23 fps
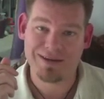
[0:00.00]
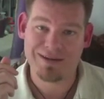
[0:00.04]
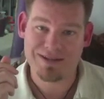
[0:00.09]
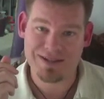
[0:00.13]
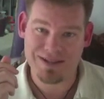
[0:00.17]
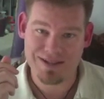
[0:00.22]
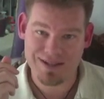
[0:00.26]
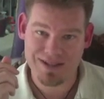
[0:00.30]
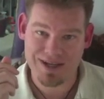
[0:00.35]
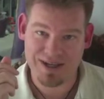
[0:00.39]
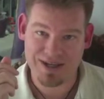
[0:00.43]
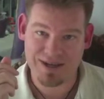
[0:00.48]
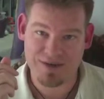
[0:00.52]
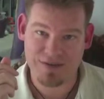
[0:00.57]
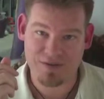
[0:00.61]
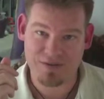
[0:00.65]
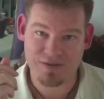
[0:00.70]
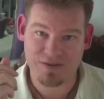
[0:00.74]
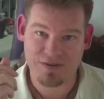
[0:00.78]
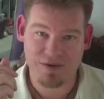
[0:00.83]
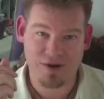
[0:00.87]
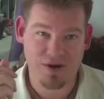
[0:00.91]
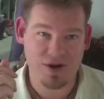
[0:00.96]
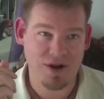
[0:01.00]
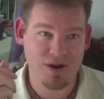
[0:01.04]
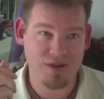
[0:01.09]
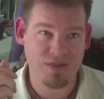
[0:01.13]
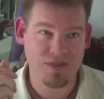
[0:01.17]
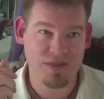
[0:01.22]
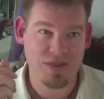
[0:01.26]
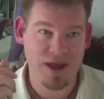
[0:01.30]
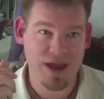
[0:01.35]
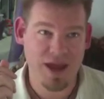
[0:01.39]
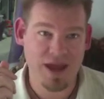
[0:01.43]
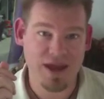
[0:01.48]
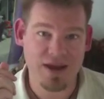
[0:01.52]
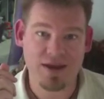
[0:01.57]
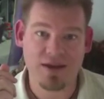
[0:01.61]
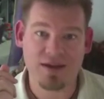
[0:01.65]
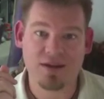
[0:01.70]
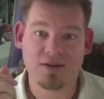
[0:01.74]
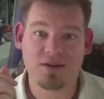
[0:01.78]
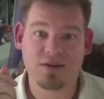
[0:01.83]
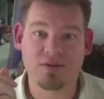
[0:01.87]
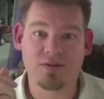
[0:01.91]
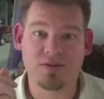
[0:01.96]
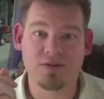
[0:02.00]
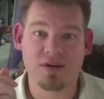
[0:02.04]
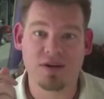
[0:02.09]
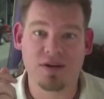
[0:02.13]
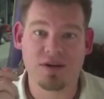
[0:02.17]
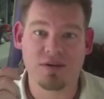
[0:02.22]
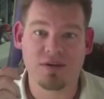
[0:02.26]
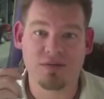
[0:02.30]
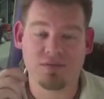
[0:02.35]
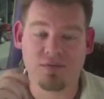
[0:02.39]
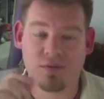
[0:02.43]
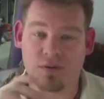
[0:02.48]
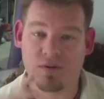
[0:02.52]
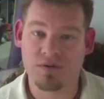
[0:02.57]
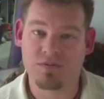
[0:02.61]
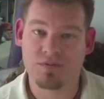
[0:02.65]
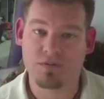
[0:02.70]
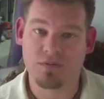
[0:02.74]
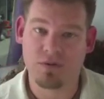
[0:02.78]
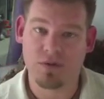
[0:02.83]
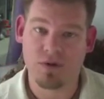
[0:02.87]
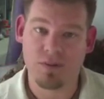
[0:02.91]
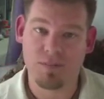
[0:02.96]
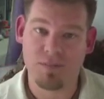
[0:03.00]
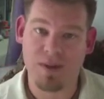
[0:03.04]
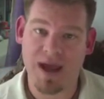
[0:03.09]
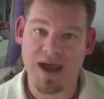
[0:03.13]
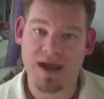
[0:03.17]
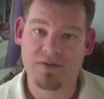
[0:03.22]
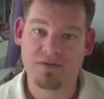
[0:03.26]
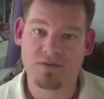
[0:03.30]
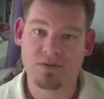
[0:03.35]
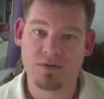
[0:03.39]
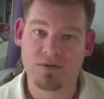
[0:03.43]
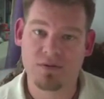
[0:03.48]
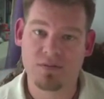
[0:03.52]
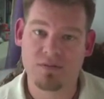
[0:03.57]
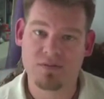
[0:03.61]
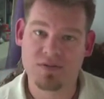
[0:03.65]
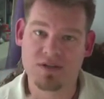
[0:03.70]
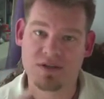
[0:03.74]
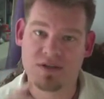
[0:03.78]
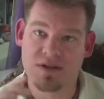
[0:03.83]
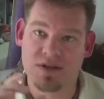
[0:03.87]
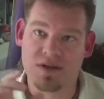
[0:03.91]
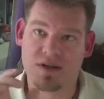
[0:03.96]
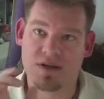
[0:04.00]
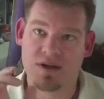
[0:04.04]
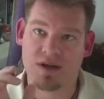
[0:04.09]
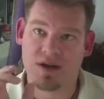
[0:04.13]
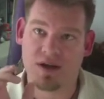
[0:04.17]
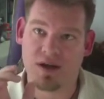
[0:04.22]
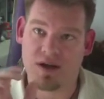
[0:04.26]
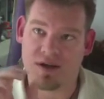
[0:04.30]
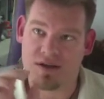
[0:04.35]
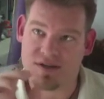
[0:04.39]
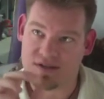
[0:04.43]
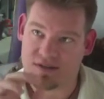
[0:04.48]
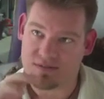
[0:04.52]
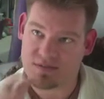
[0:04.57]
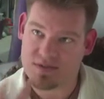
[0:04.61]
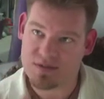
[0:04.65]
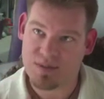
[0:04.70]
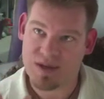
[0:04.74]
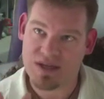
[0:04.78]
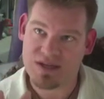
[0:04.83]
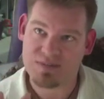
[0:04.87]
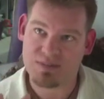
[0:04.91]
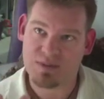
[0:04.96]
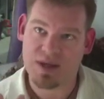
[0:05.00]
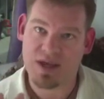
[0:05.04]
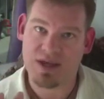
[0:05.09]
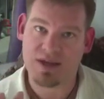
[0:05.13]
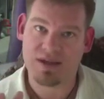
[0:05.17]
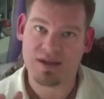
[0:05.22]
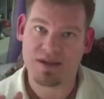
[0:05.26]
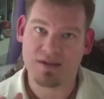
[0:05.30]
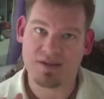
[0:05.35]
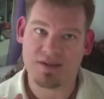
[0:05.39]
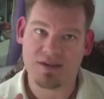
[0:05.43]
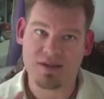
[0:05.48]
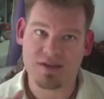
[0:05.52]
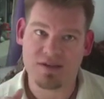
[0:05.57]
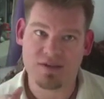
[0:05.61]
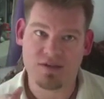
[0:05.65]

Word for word: details on that, including fourth floor bathrooms, uh, some space planning in the